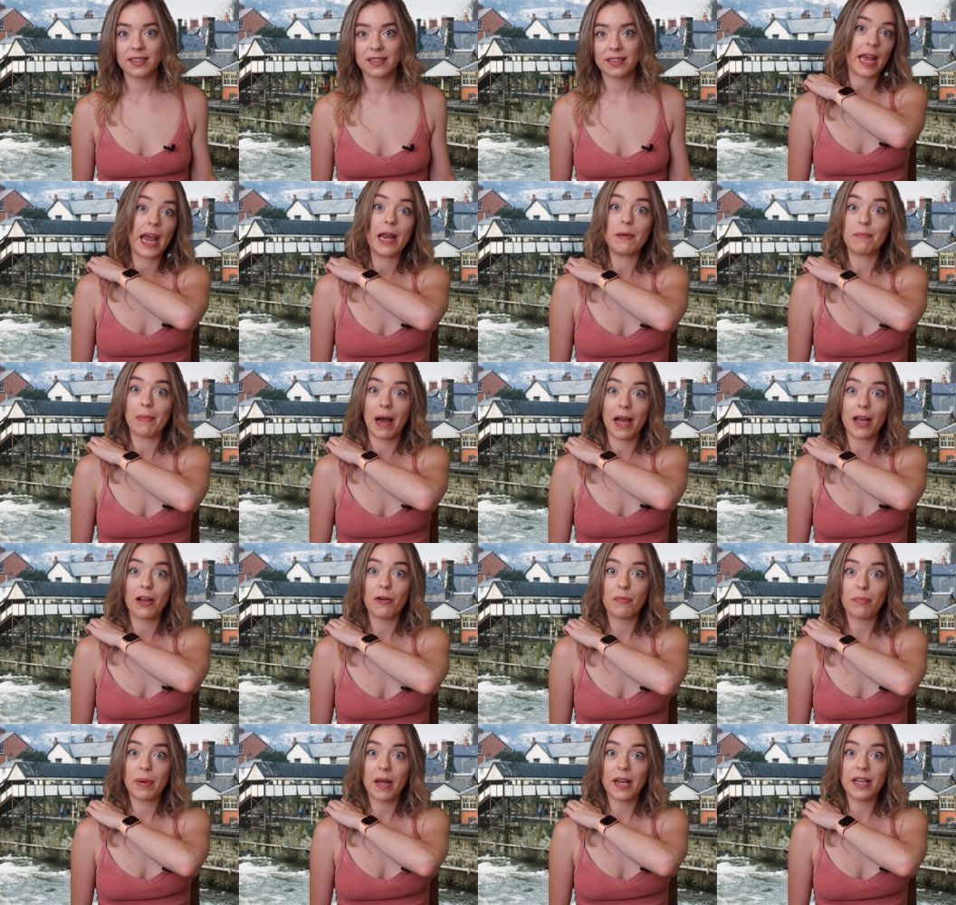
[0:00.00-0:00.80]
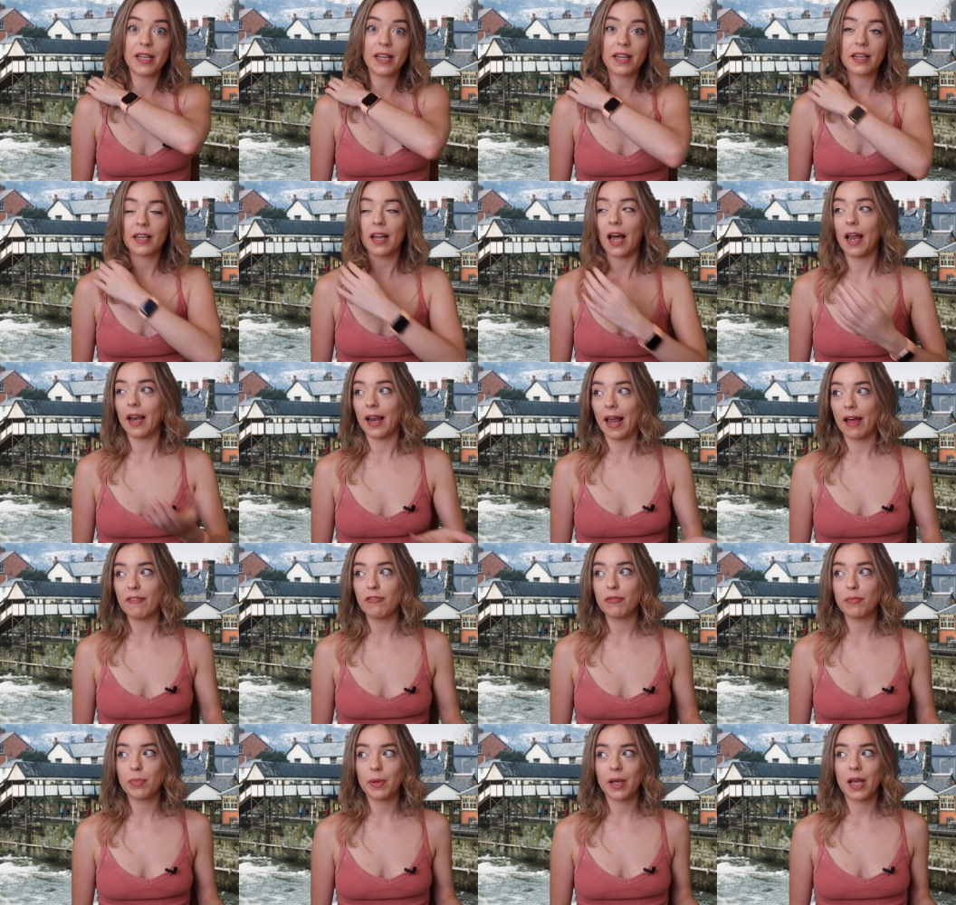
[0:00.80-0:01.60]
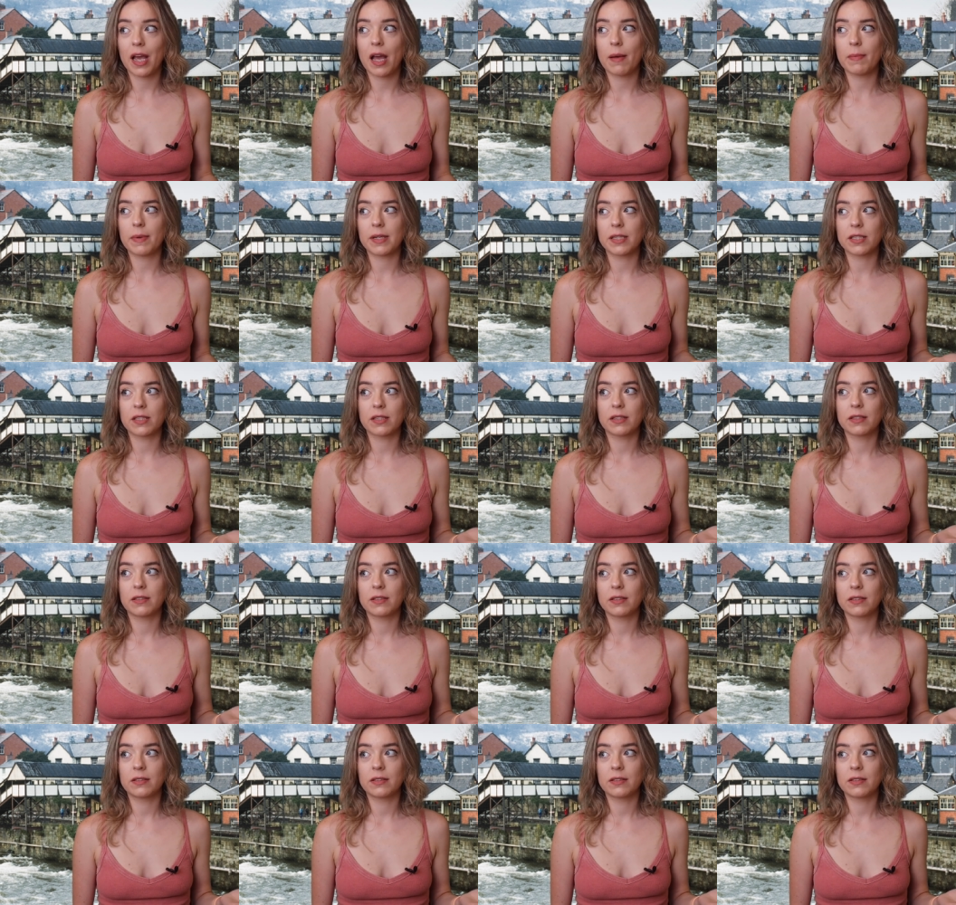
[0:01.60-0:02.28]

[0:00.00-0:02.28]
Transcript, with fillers: In my opinion, 11 pm is